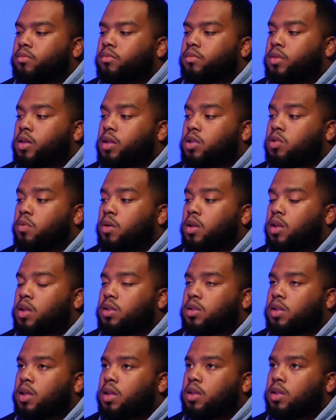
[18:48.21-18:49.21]
as well
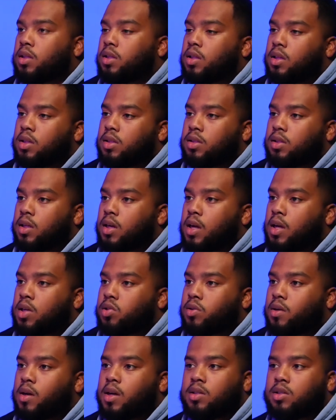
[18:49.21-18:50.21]
as like the things that I
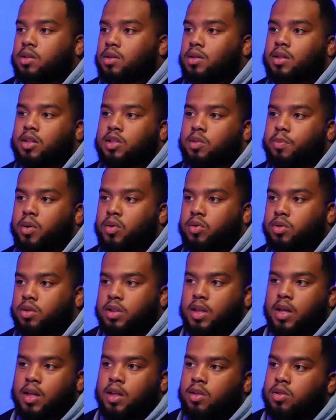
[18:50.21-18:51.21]
try to expose
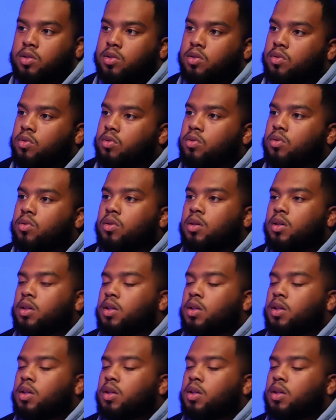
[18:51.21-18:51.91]
Jaylee to,